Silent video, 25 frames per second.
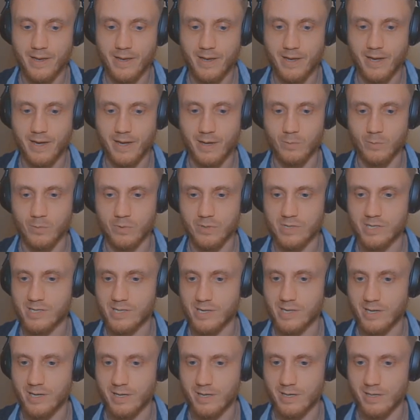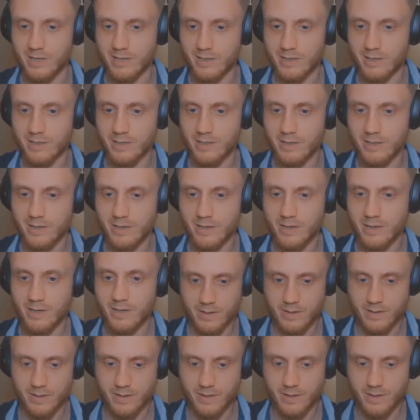and we'll say
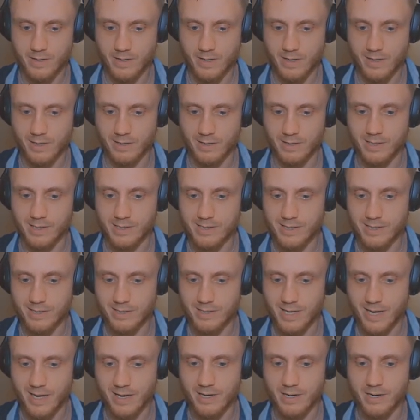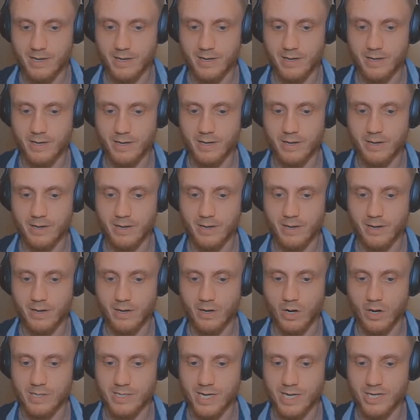list 10
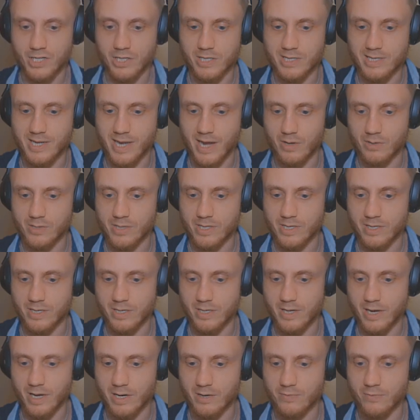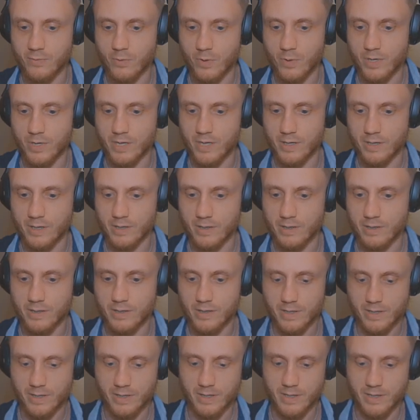Los Angeles County, California
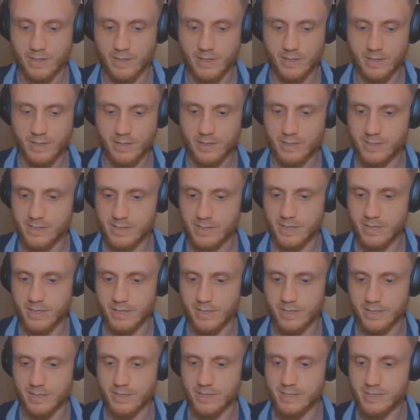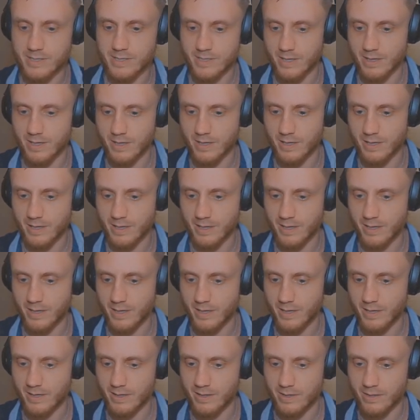cities
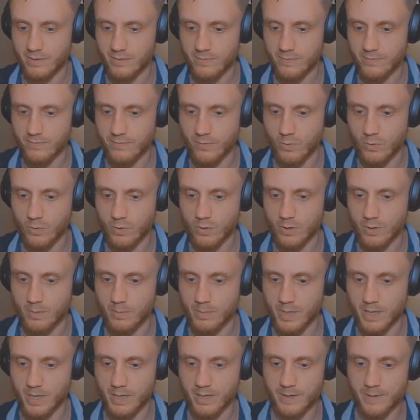in the form